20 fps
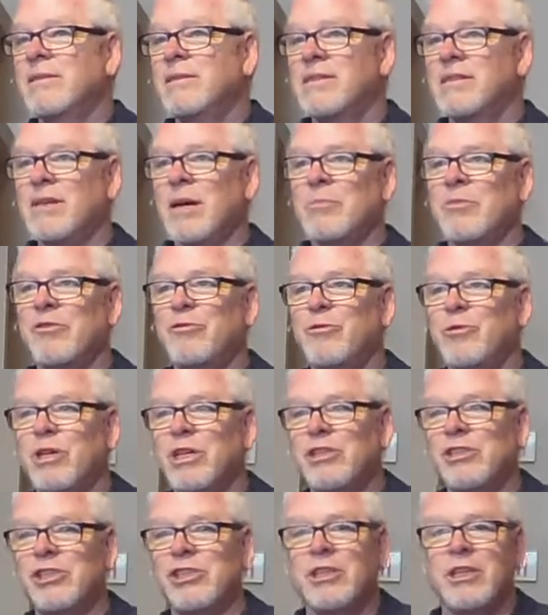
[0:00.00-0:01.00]
some of
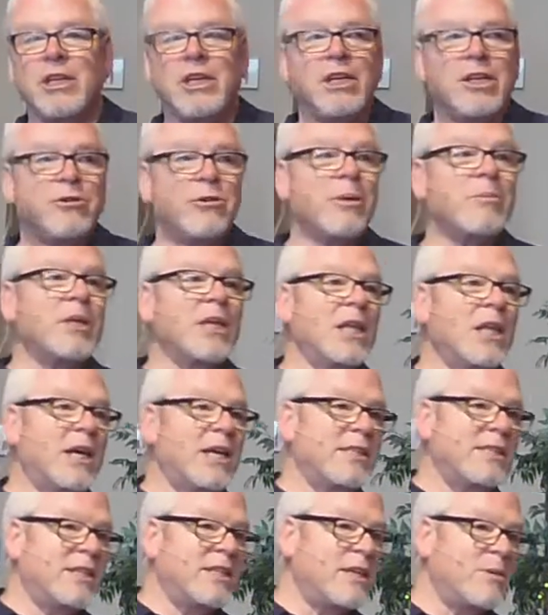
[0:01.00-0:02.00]
which
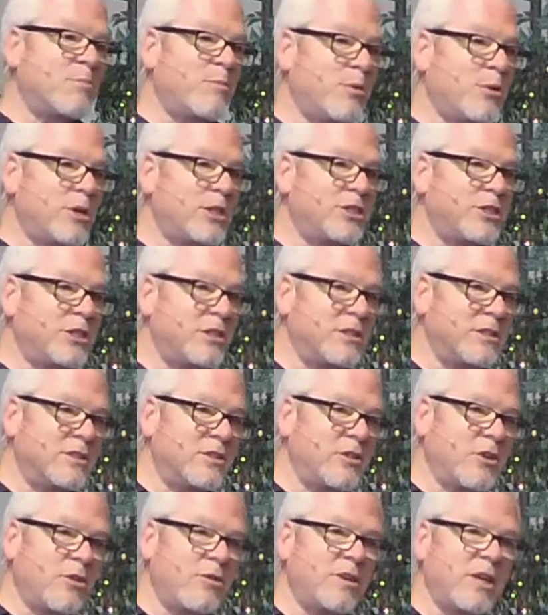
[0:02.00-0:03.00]
criminalizing abortion
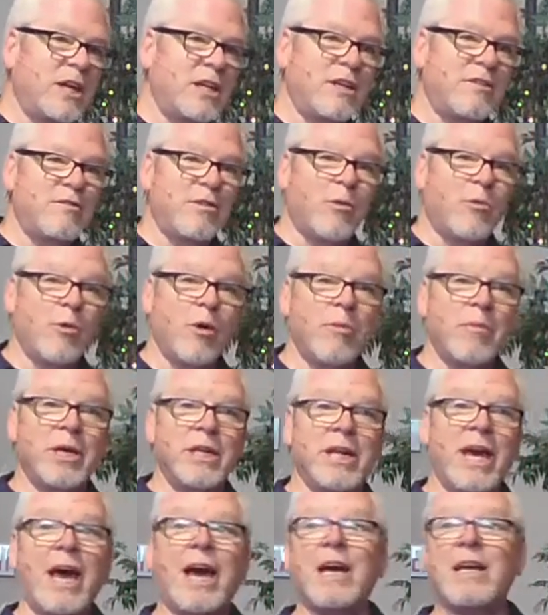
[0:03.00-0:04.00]
so that if a
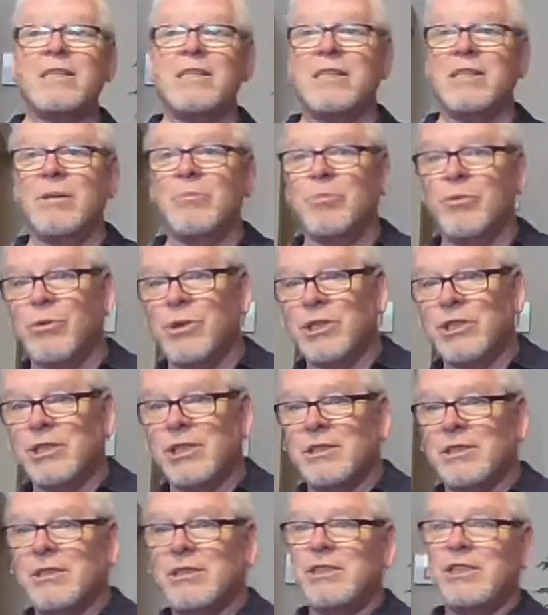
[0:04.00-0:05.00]
woman has an
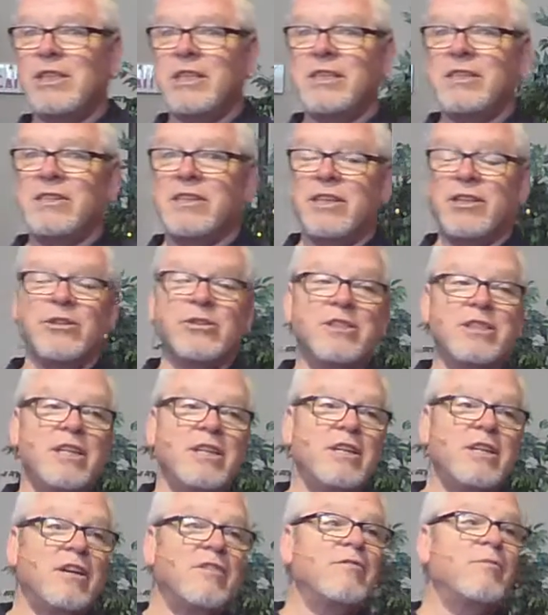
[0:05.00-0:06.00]
abortion, she is
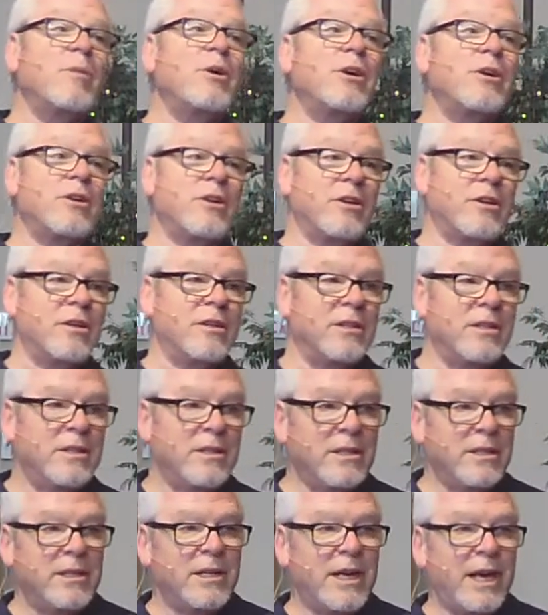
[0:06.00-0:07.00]
guilty of murder,
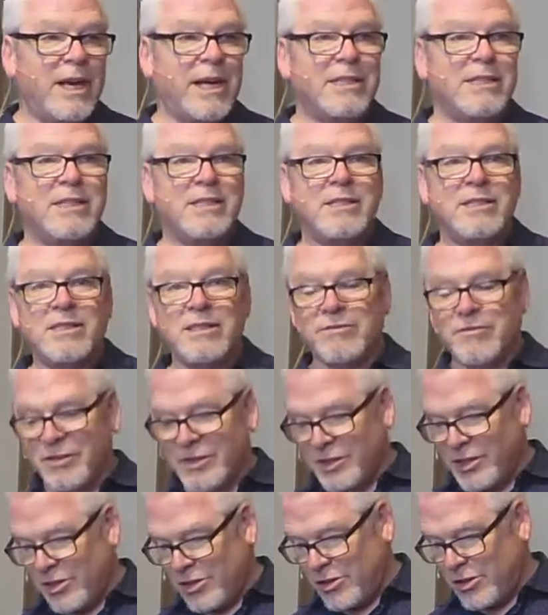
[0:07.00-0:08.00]
as is a
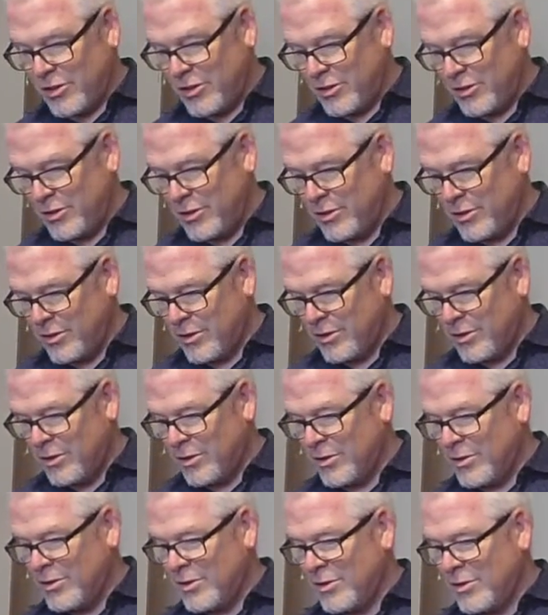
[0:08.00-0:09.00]
physician
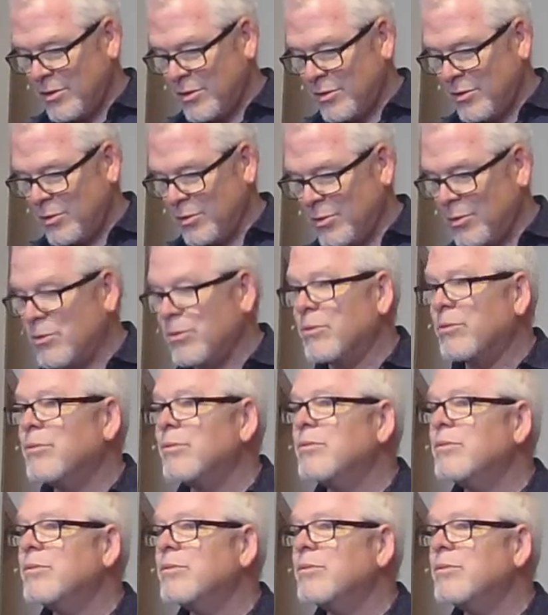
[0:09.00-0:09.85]
who